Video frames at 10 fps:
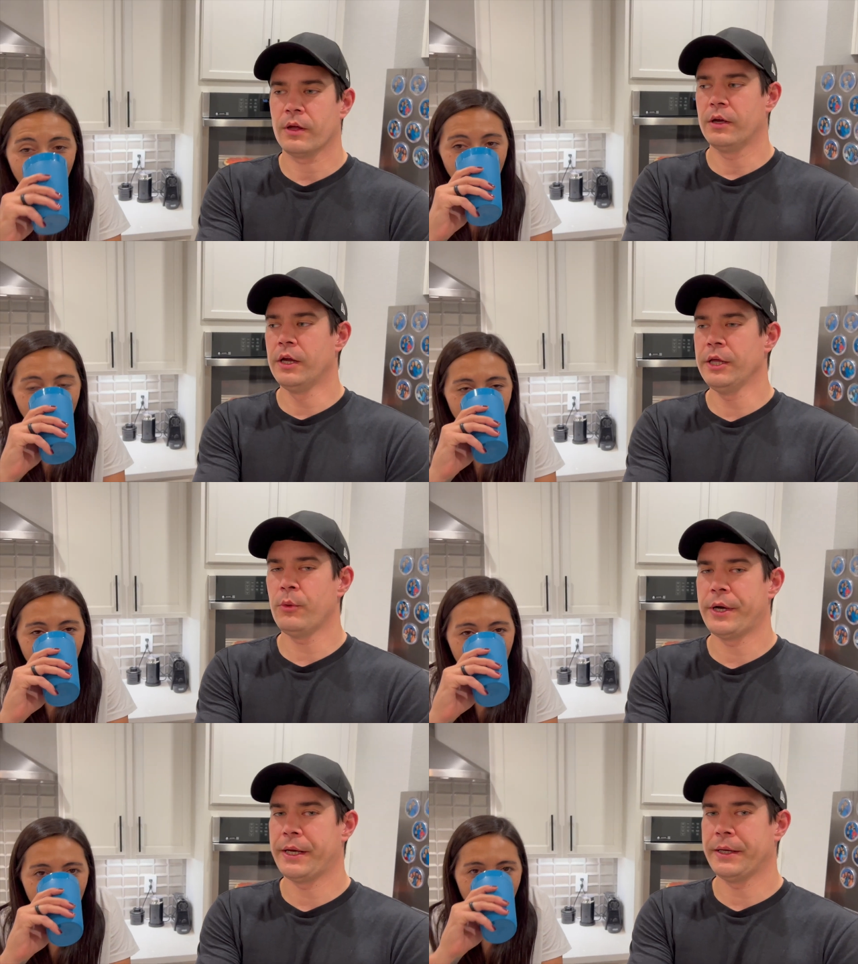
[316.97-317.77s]

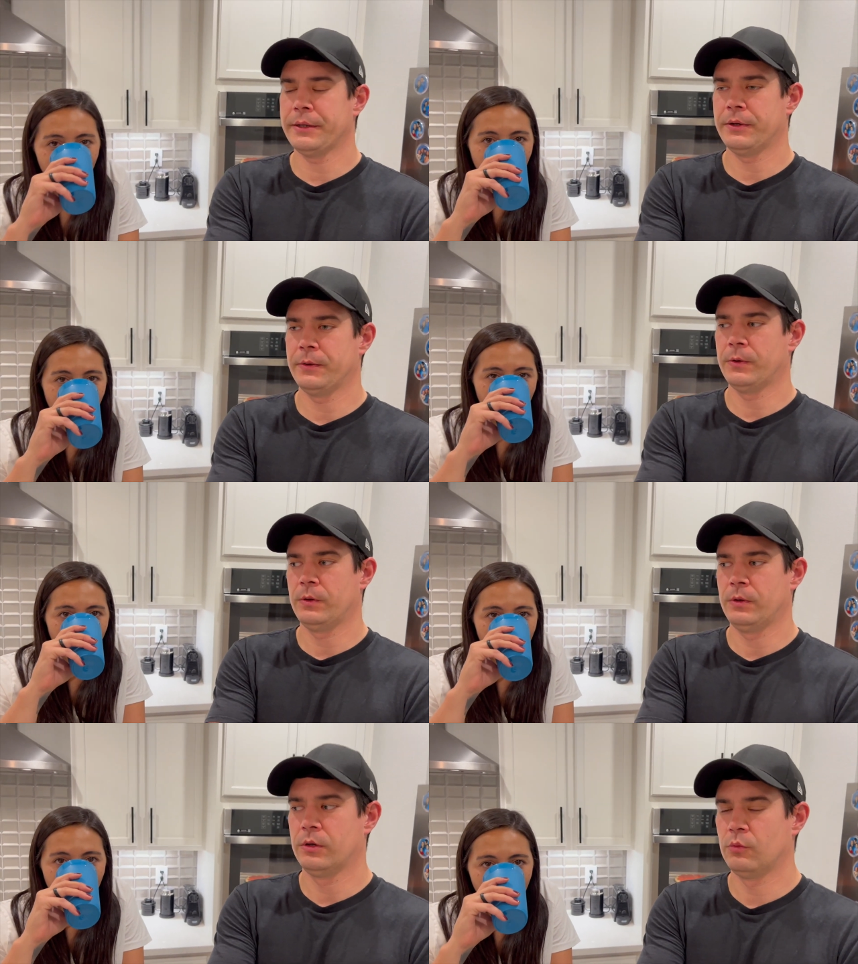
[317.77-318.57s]
Speaker 1: Anyway,
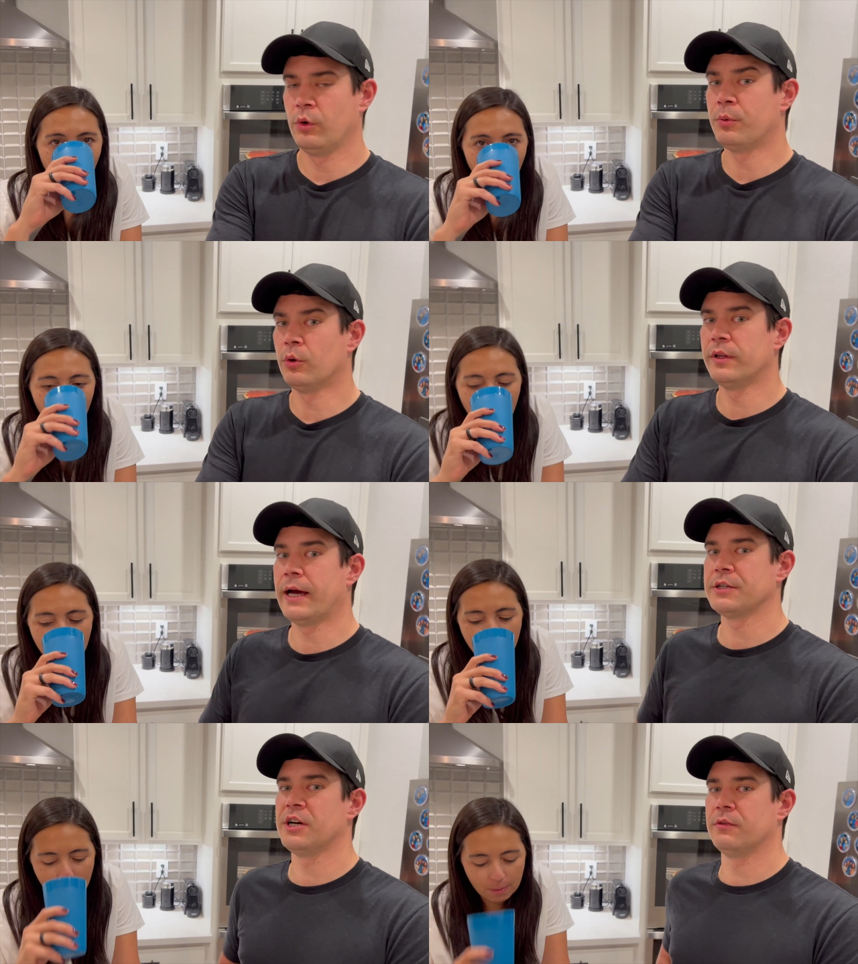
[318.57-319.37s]
we pulled
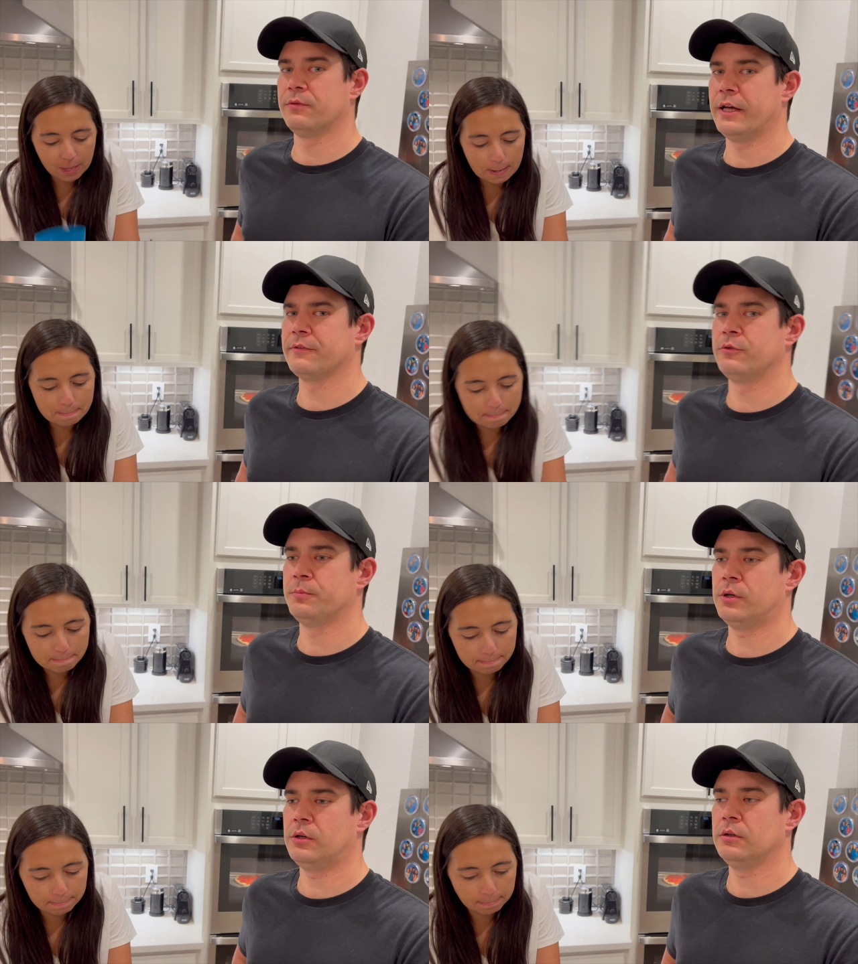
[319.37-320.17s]
Nash out of flag
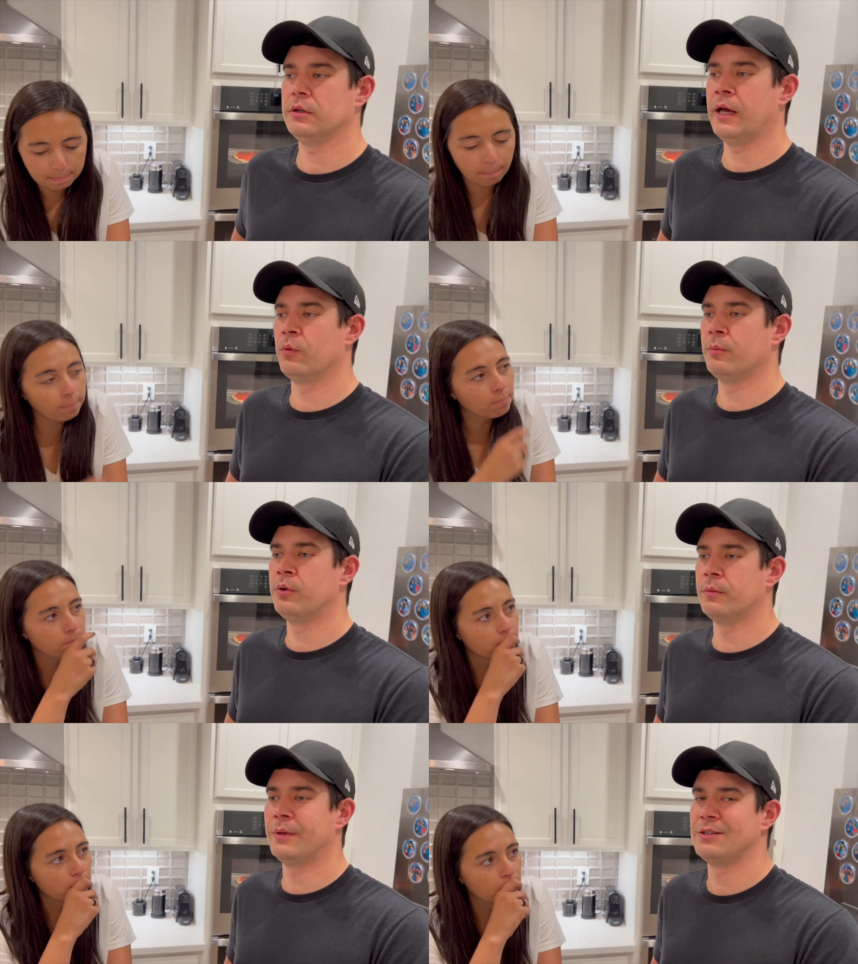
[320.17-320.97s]
football and we
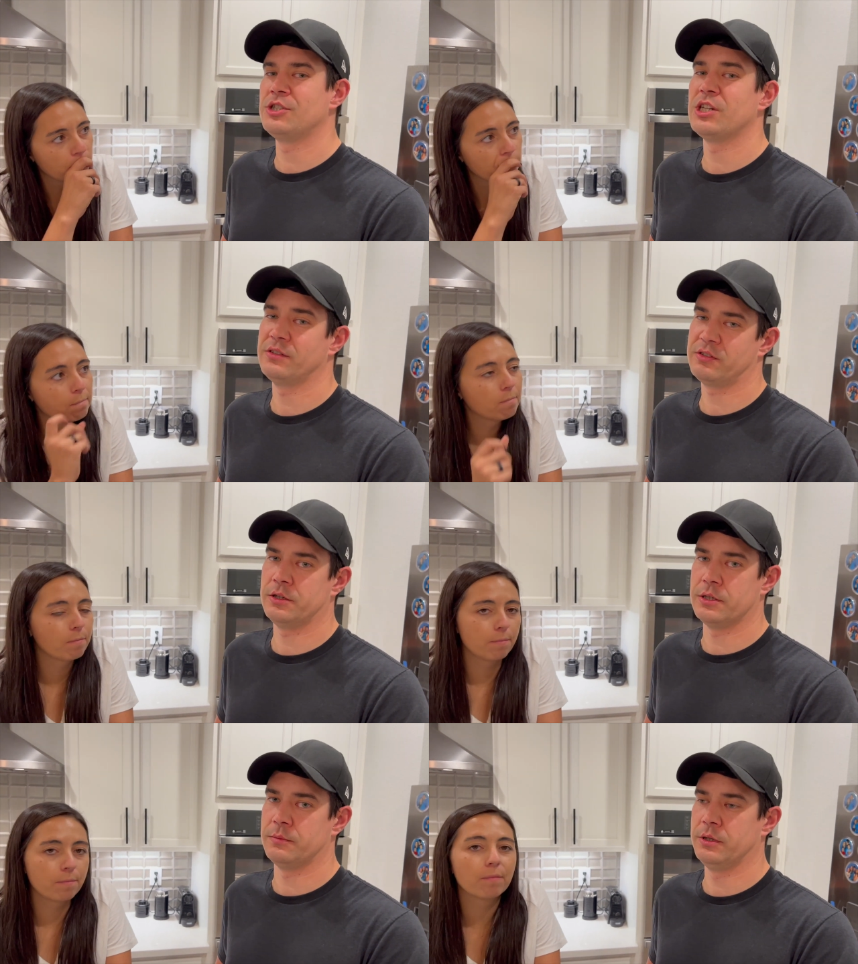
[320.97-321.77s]
put him in chess
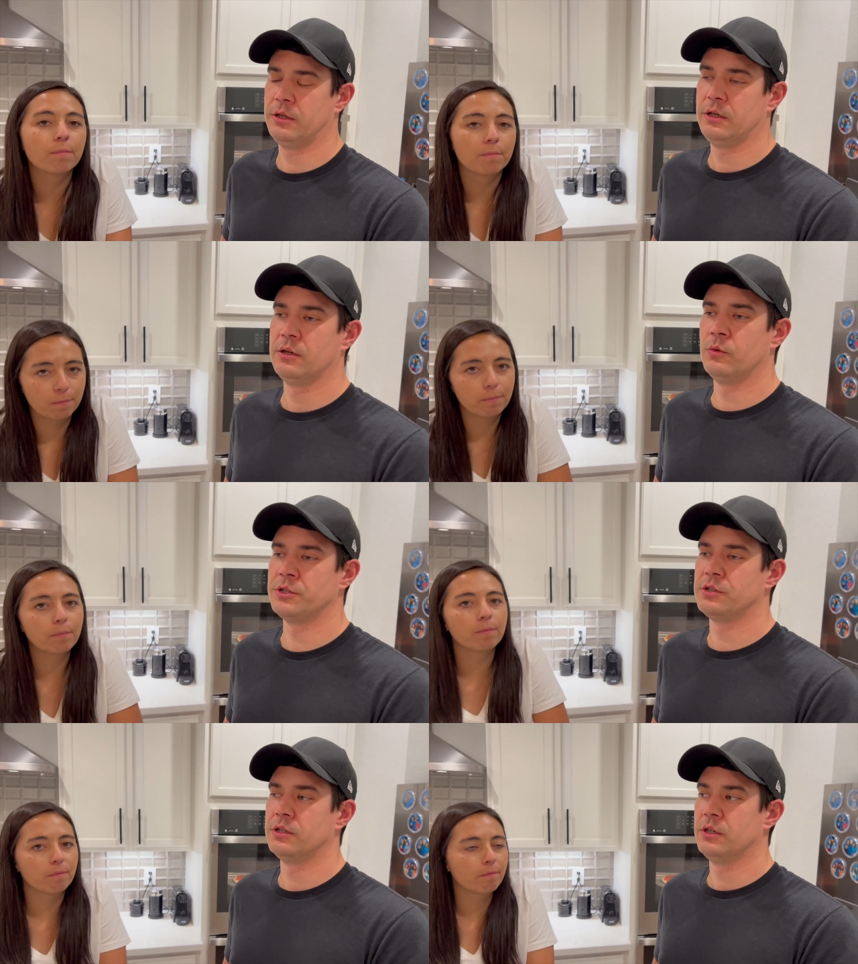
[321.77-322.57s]
club,
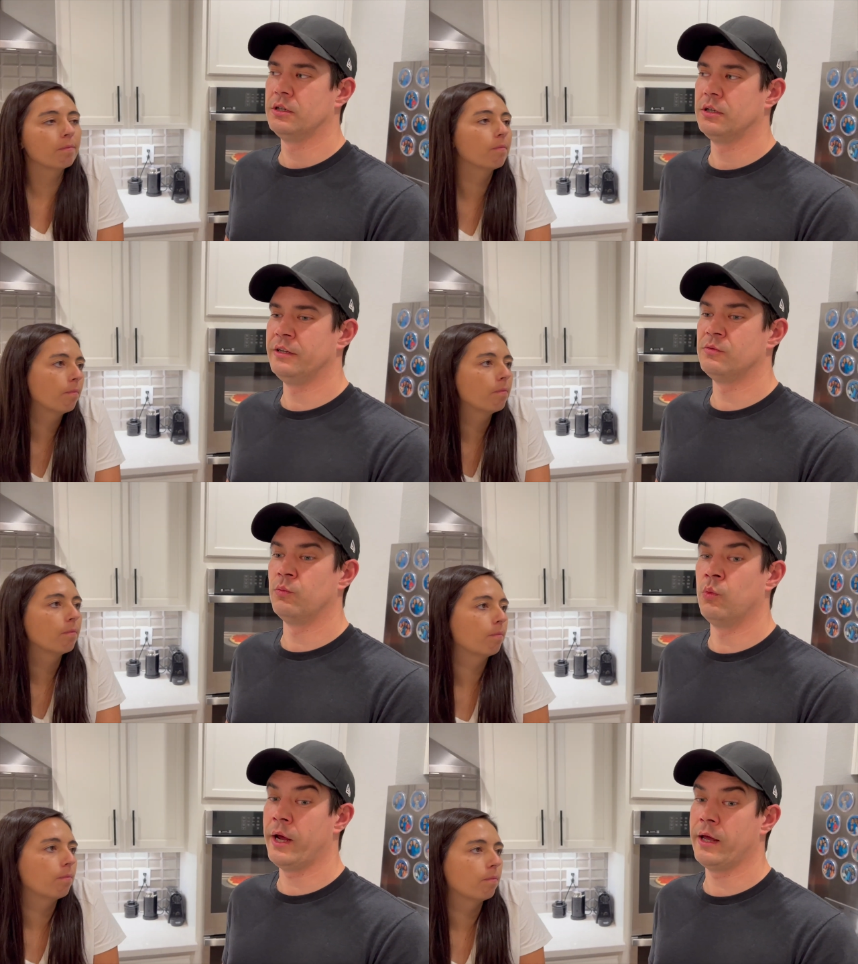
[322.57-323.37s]
which is
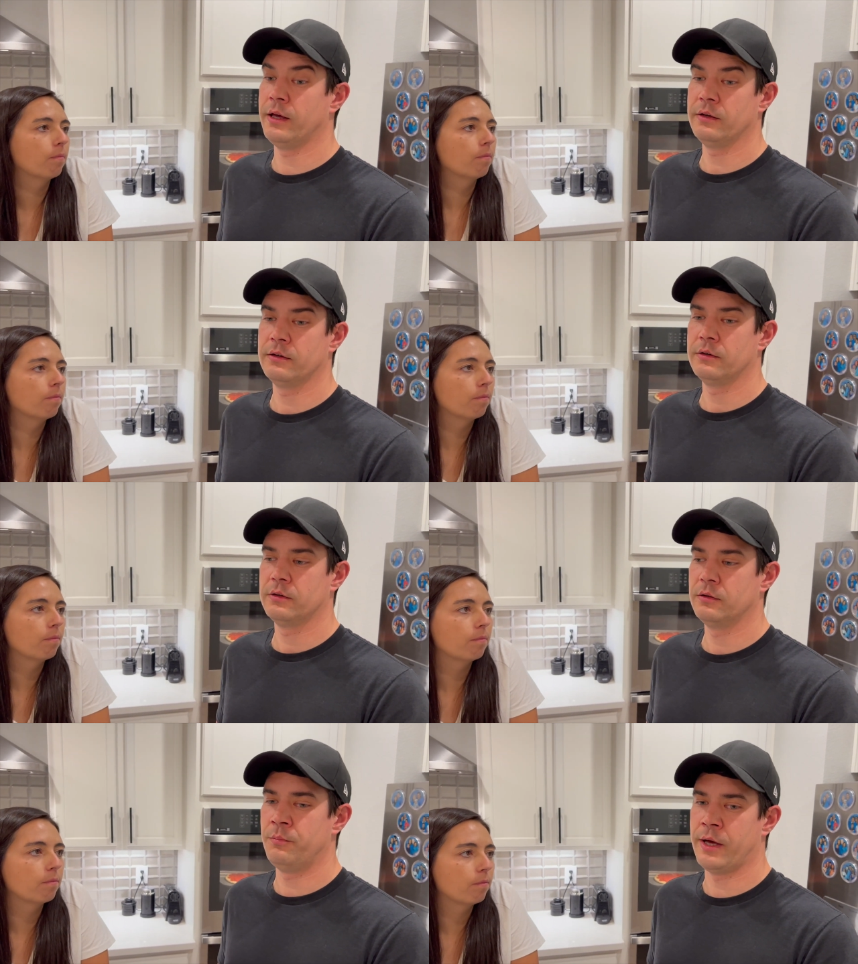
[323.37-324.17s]
way
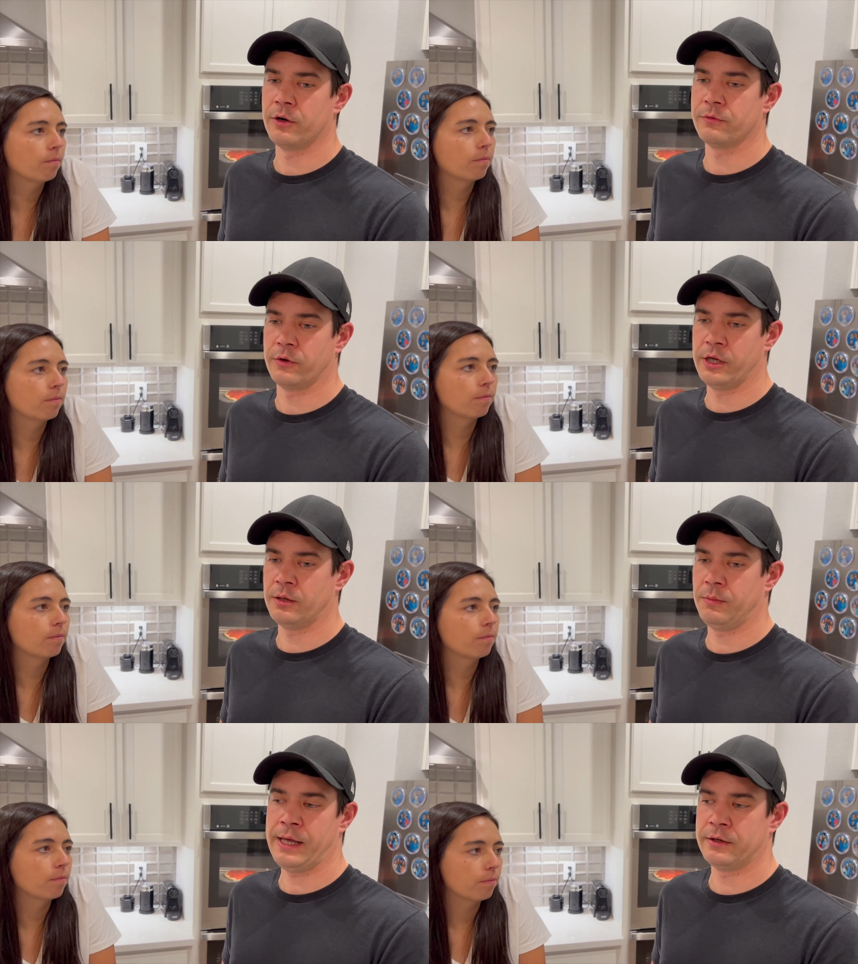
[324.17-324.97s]
better for
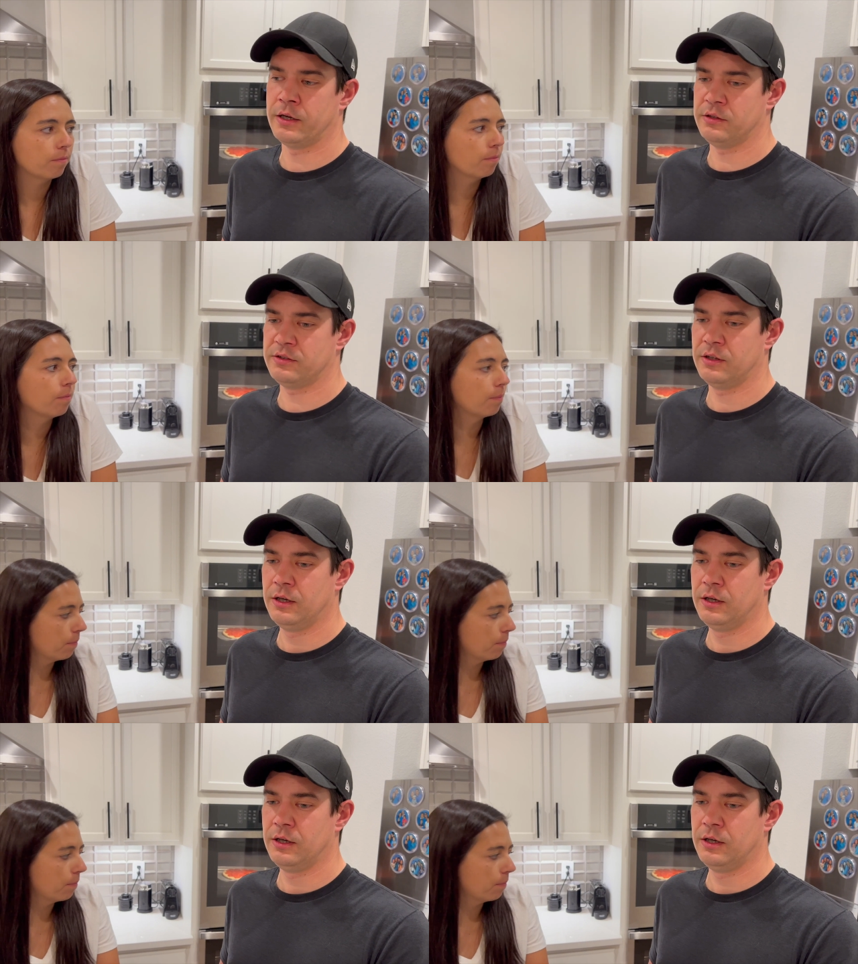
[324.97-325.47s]
him and us.